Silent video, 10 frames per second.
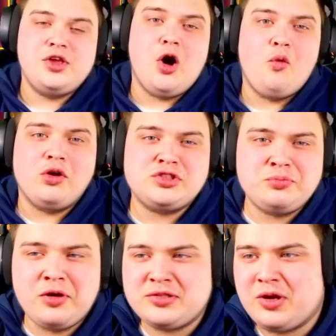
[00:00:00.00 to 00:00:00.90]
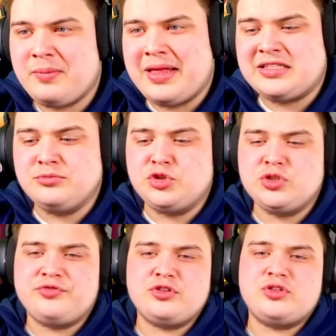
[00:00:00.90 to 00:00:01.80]
what's good, boys? We're going to be playing some
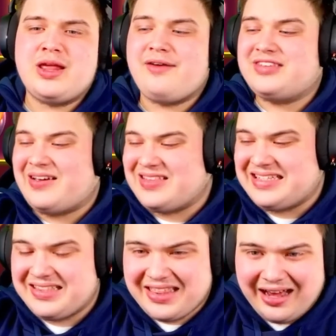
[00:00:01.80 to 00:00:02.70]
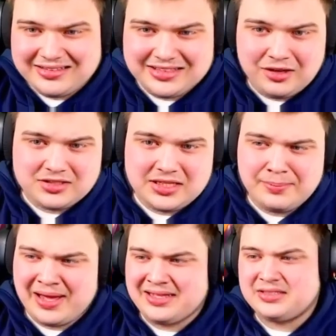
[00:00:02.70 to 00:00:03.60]
Juicy Fruits today. I have $17,000 in the
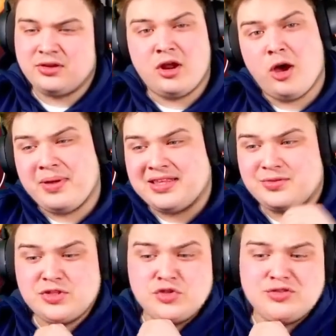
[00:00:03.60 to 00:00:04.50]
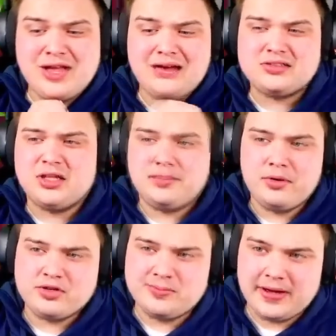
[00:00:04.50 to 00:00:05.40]
balance. We're going to hop into a $2,000
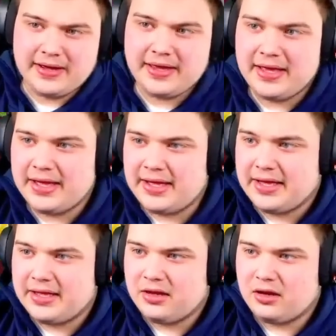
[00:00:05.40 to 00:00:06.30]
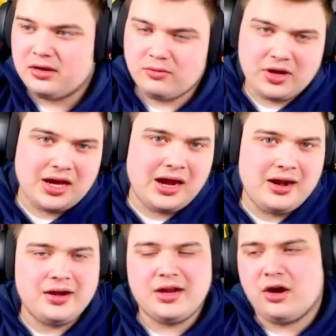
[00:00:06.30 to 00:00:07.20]
bonus buy. We're
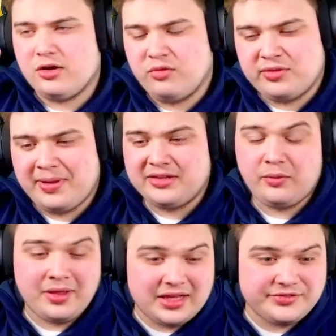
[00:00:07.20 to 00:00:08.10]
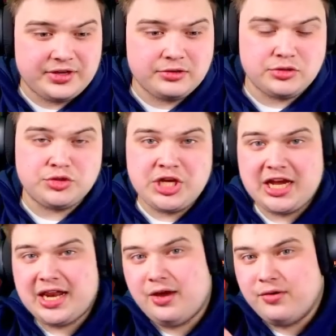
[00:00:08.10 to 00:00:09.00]
carrying on with the balance from our last video, so check
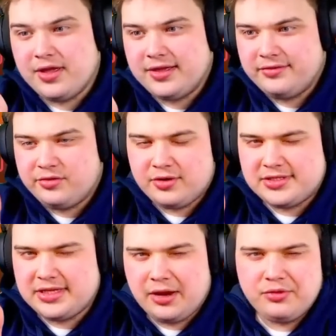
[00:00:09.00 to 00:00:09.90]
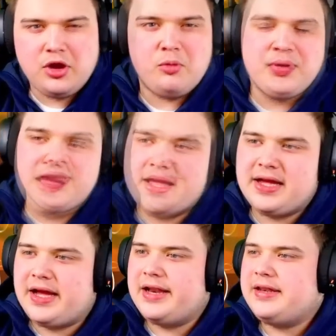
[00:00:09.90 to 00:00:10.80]
it out if you want to see how we got up here.
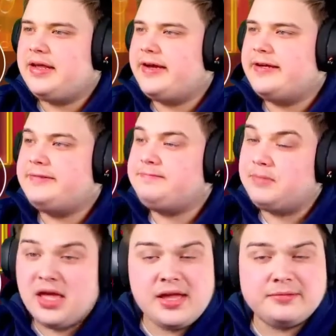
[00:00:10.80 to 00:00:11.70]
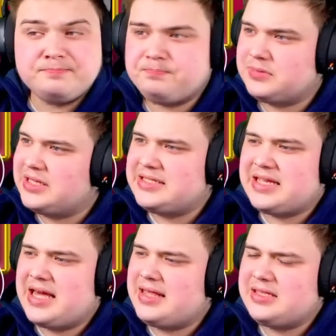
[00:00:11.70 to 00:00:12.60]
And, uh, yeah, let's
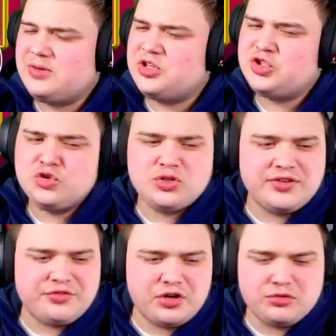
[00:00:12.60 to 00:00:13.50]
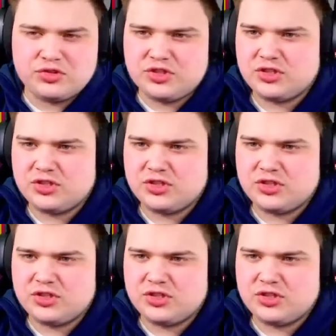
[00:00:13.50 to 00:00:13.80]
get into it. Juicy Fruits.